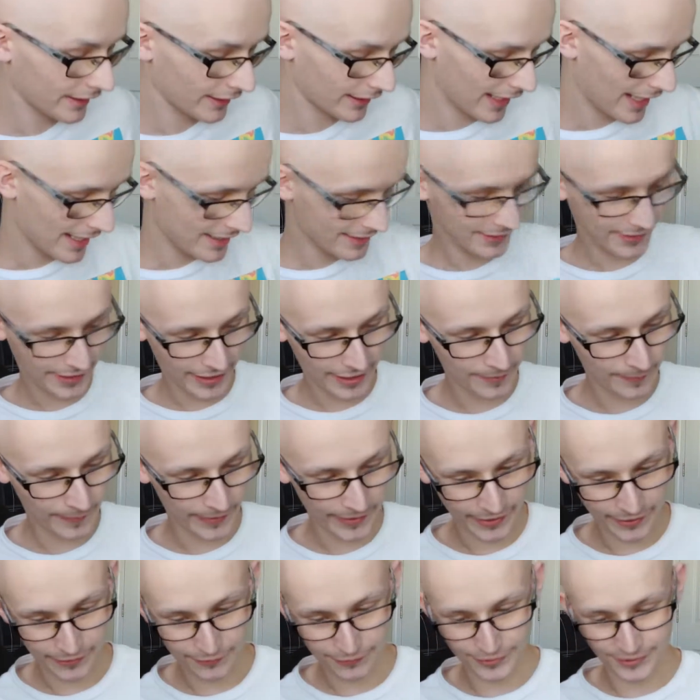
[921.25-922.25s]
the last game I
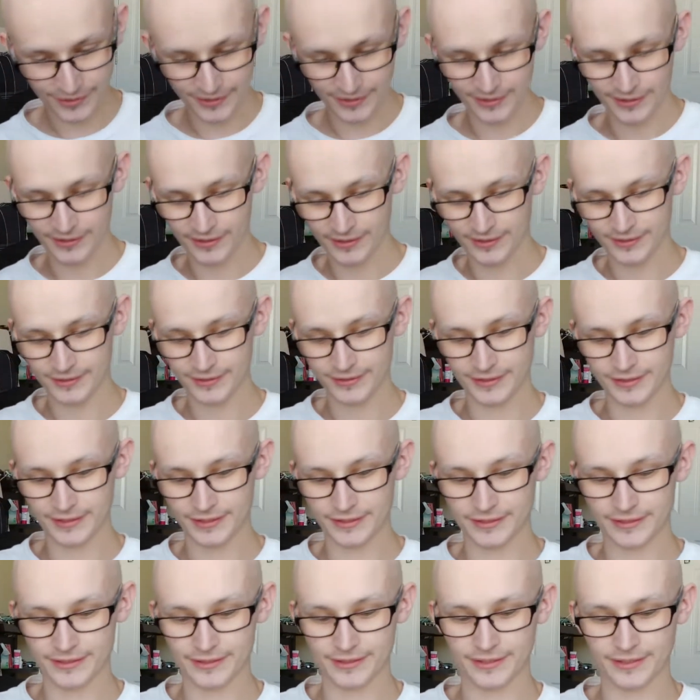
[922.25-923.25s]
have here
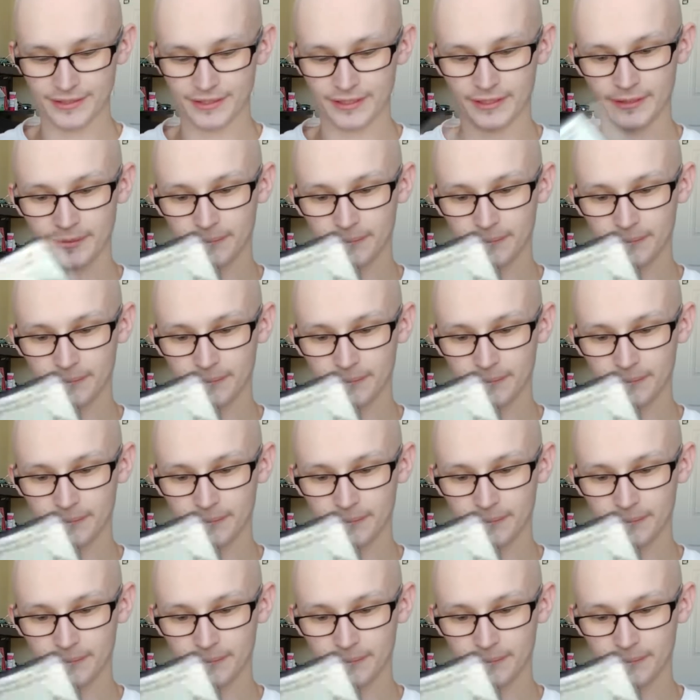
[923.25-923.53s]
is